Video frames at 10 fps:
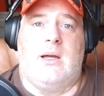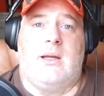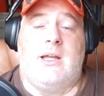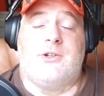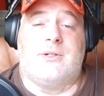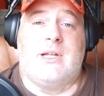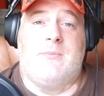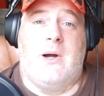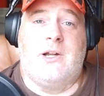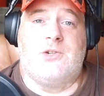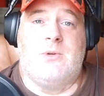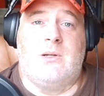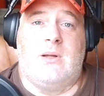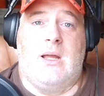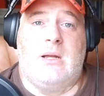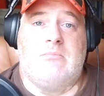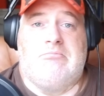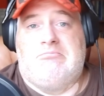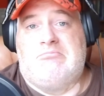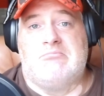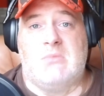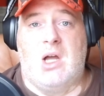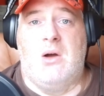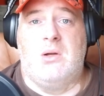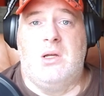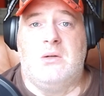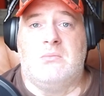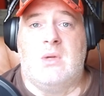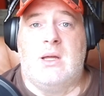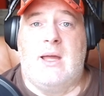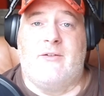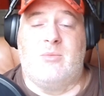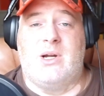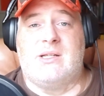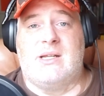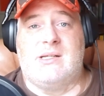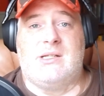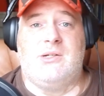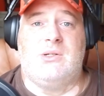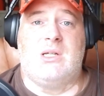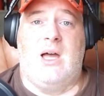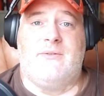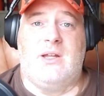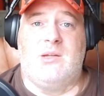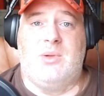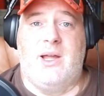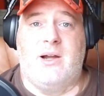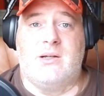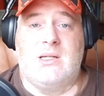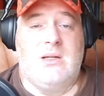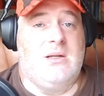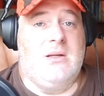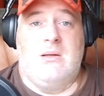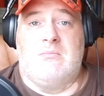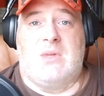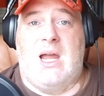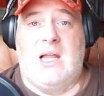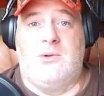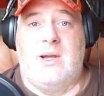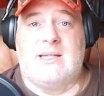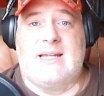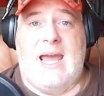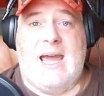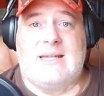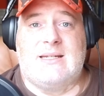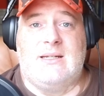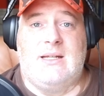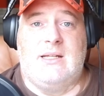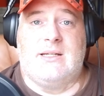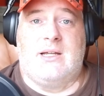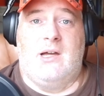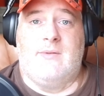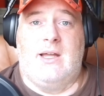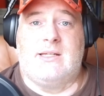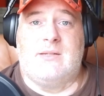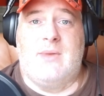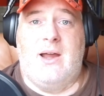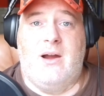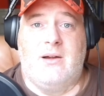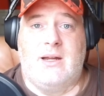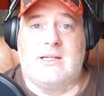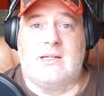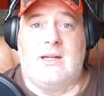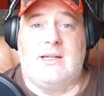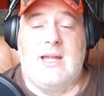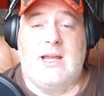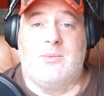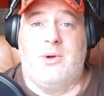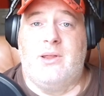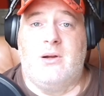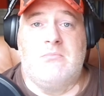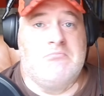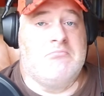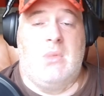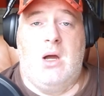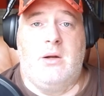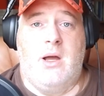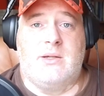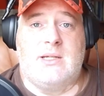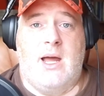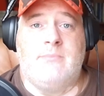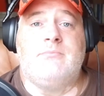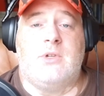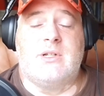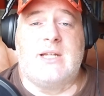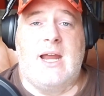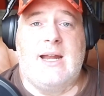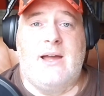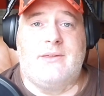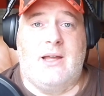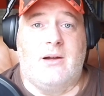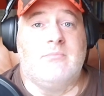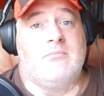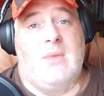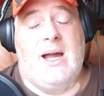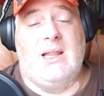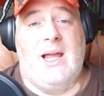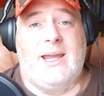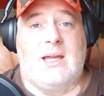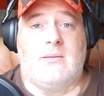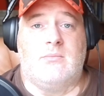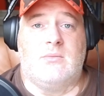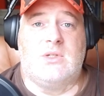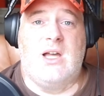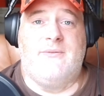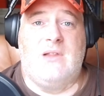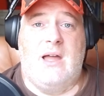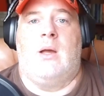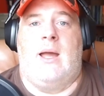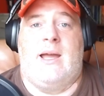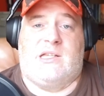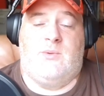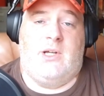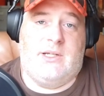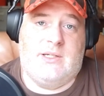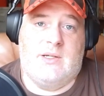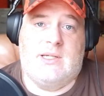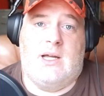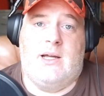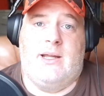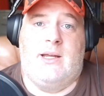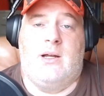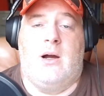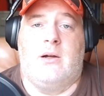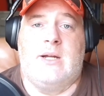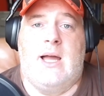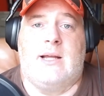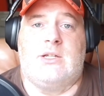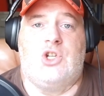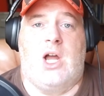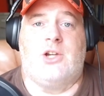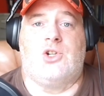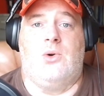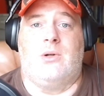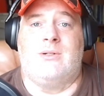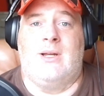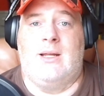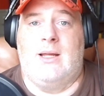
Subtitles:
interesting punishment, and go Hugh. Everybody says he's too soft on the players. Callaway is gassed, needs to come get some air and gets to take a breather. Oh no, son, you're staying out there. I like it. Tough love. As we also saw in Hard Knocks, Josh Gordon,